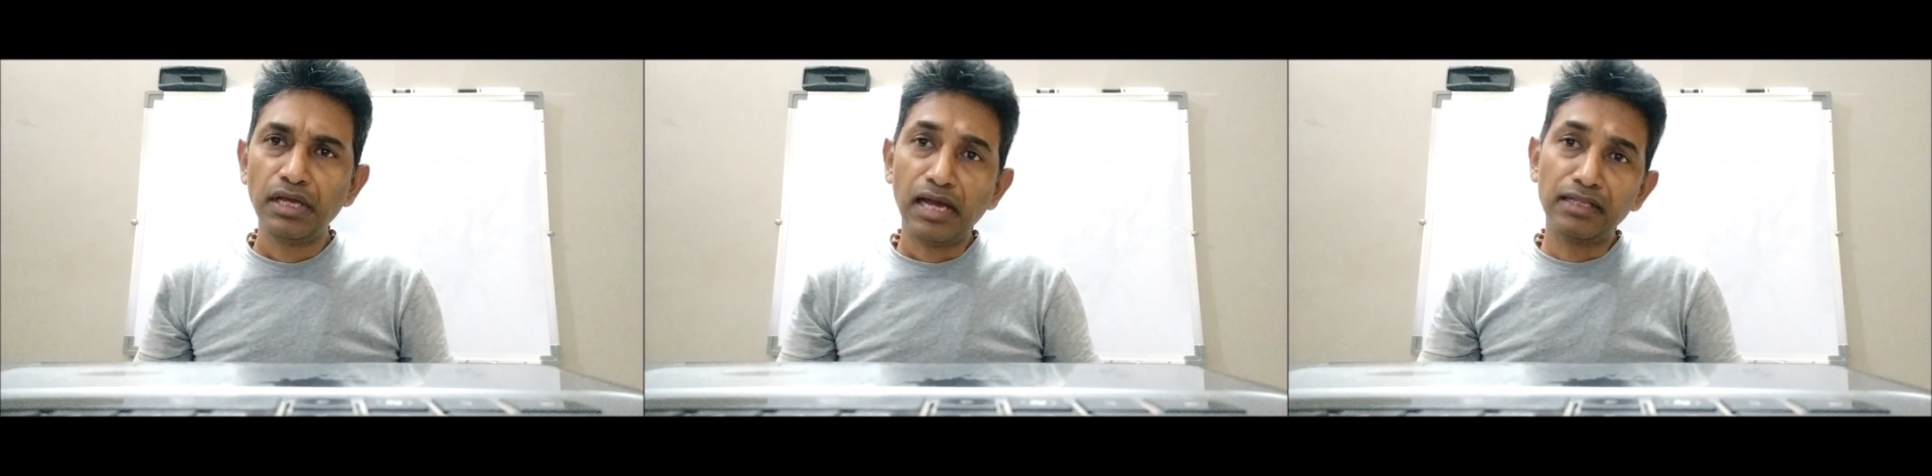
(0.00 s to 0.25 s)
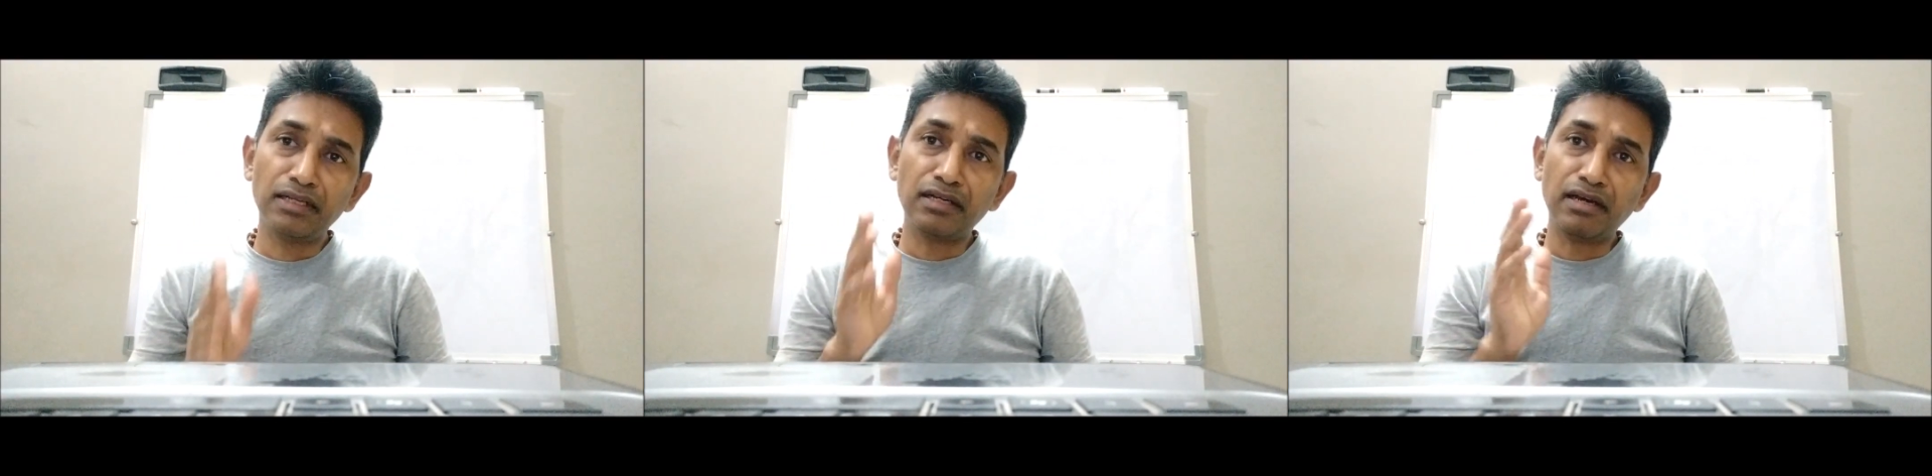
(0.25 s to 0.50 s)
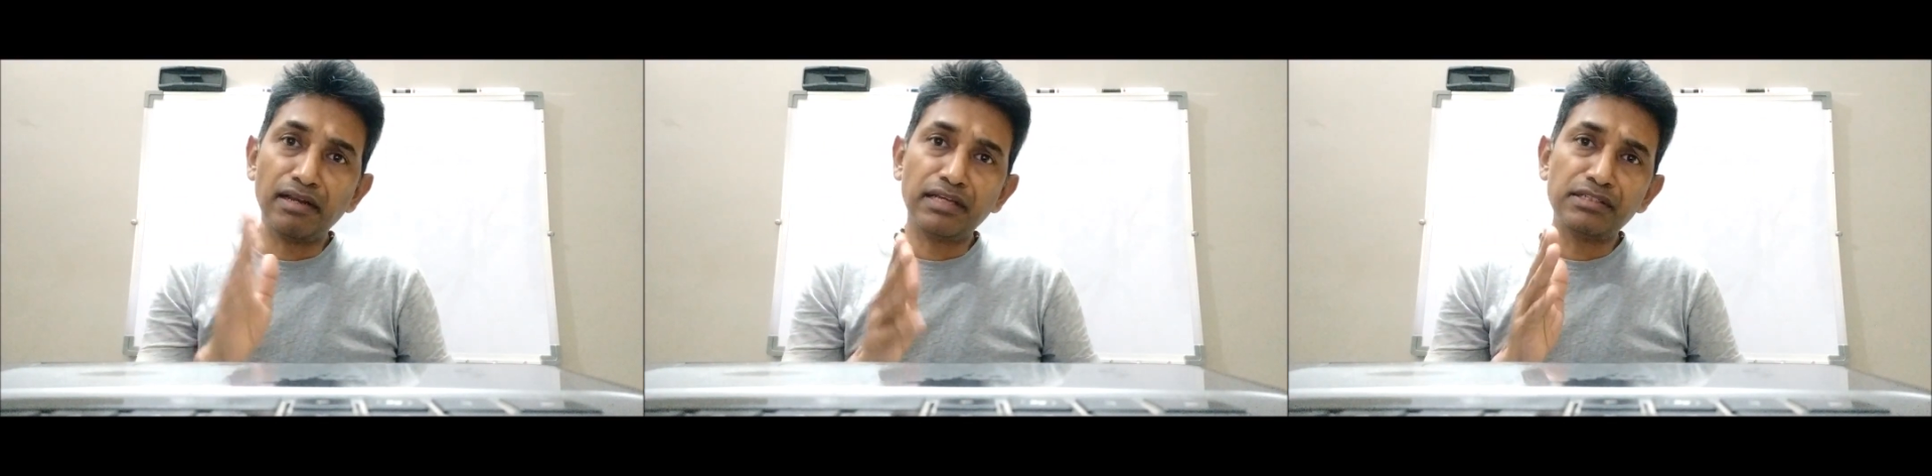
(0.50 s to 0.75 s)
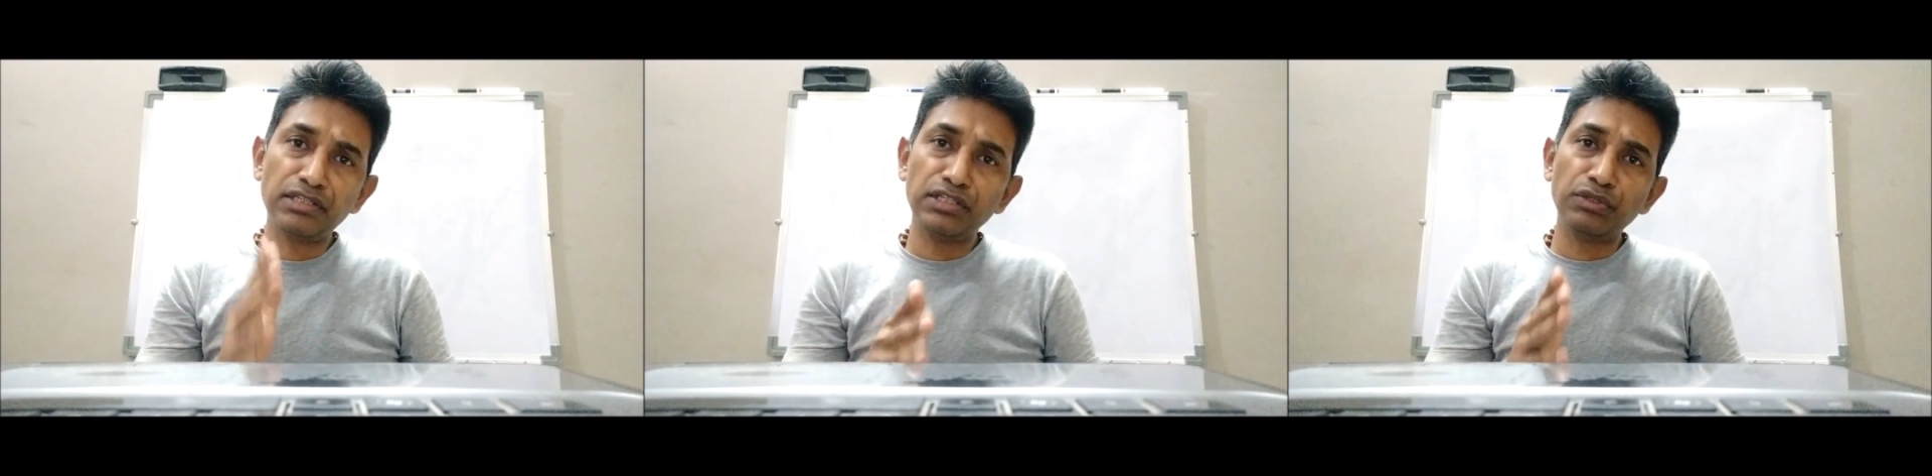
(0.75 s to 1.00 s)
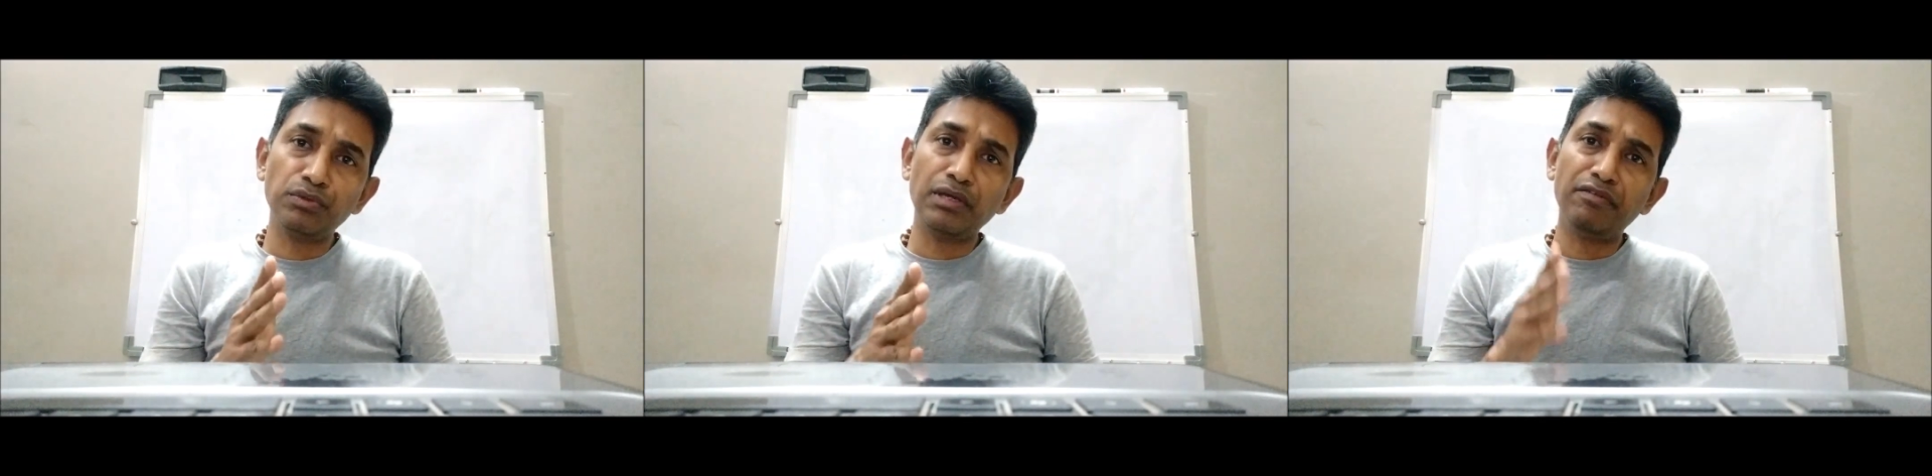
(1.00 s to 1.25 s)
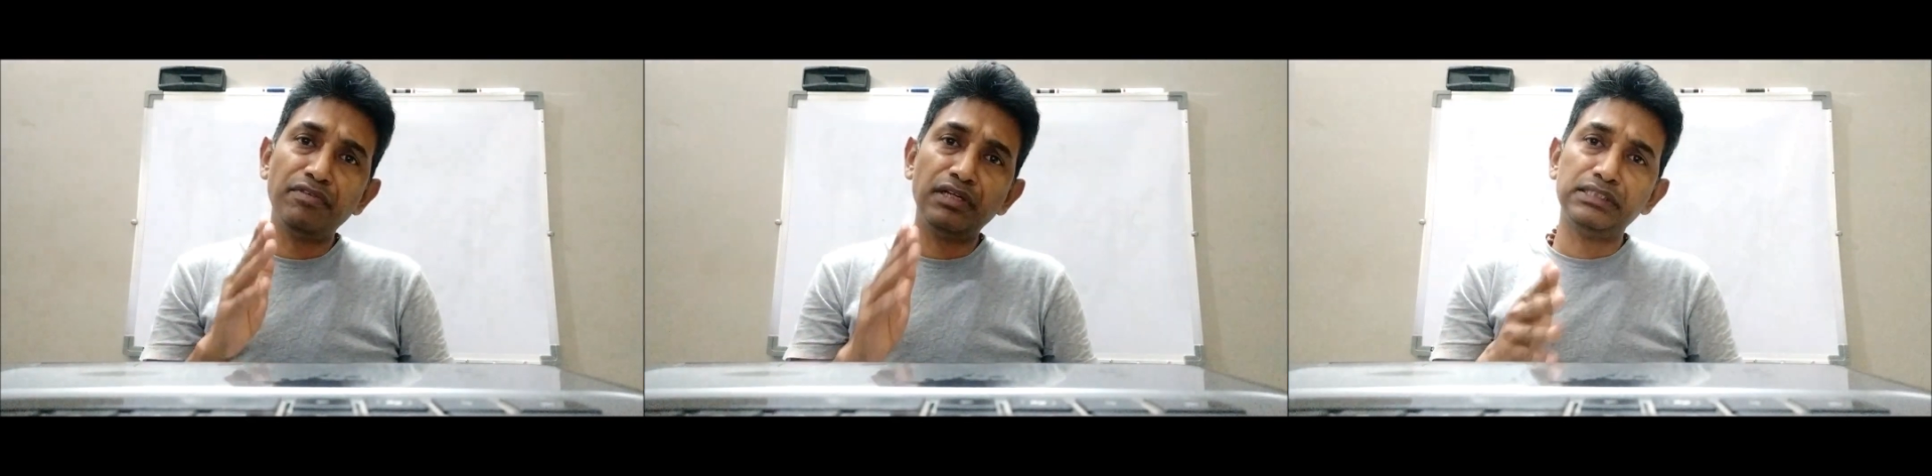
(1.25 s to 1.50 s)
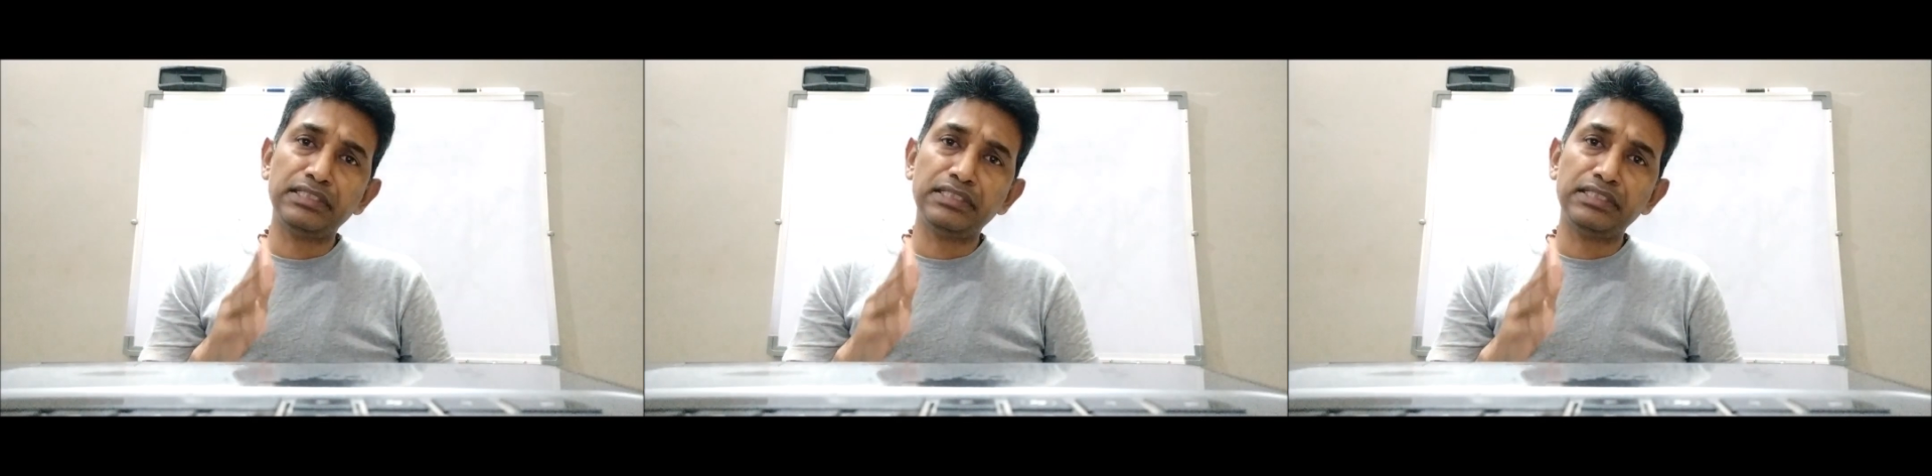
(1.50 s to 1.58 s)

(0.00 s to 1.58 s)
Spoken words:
and then correcting you every